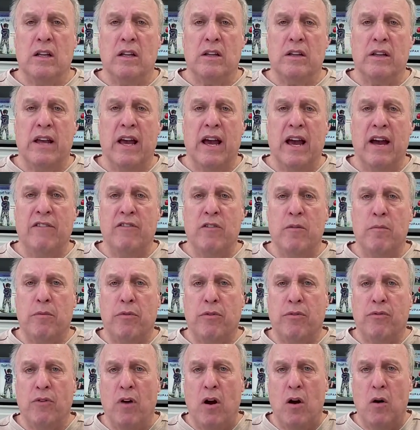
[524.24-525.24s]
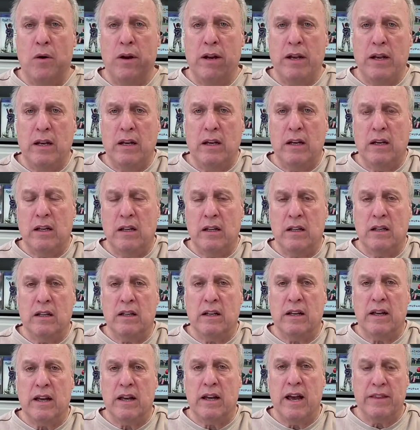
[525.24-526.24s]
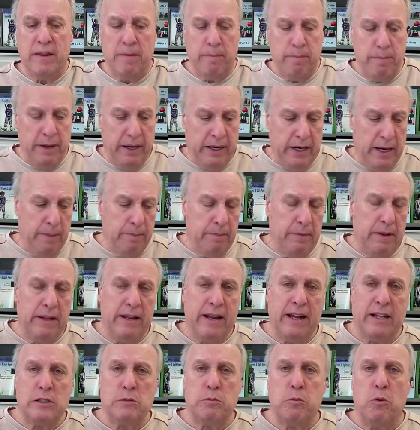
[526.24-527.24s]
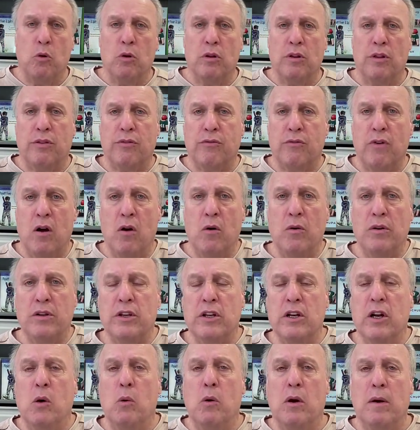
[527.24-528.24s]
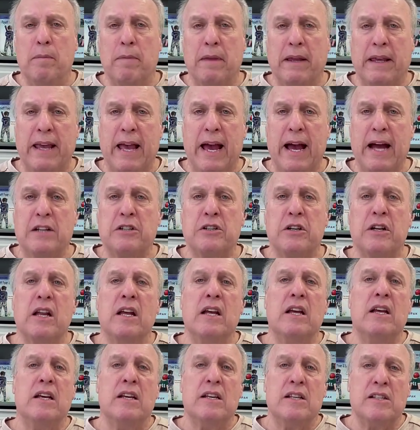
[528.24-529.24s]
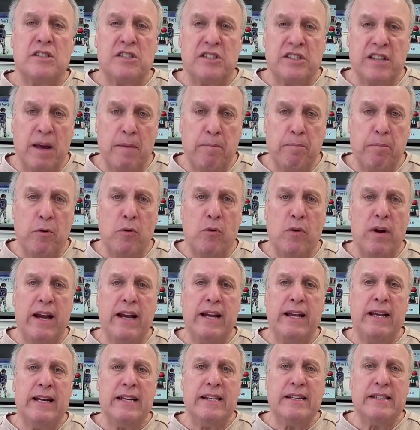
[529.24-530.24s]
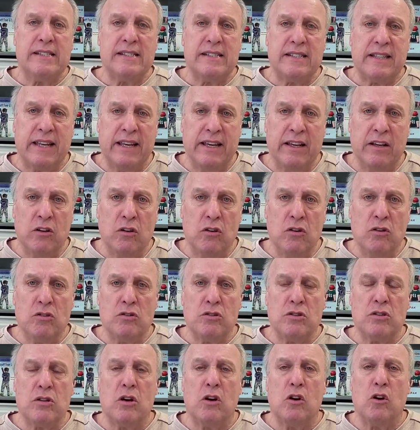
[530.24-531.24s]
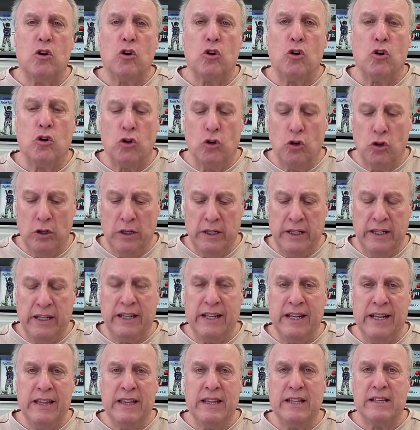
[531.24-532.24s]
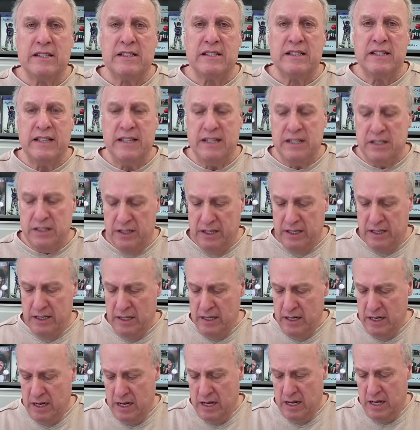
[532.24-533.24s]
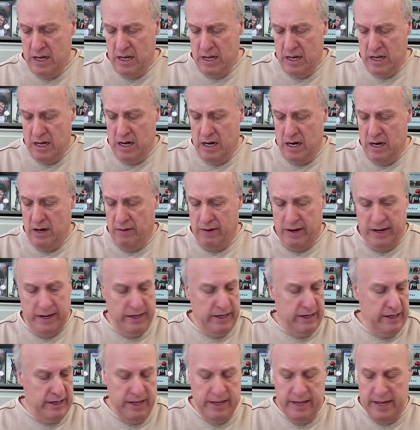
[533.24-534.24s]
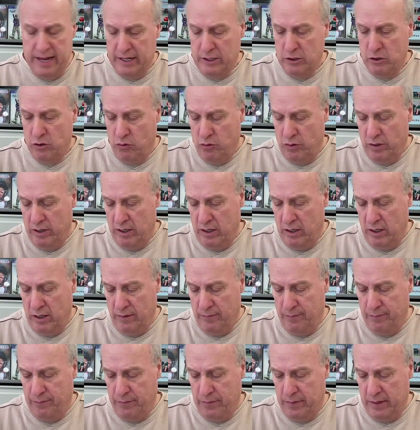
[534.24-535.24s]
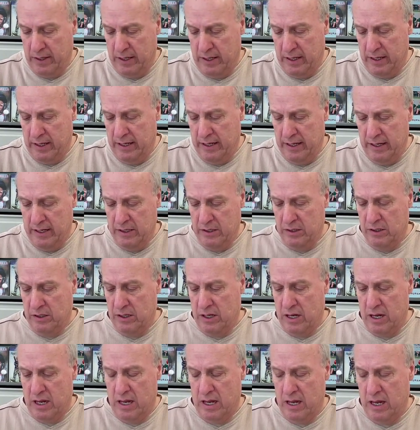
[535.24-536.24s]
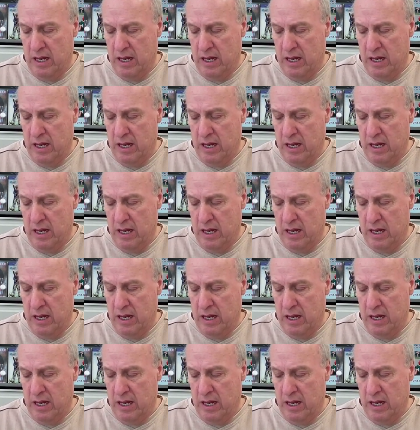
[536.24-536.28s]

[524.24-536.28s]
you have them throw it and then pick up the next ball and throw it. You don't want them to catch it. Separate skills early in the season. All right. The next drill is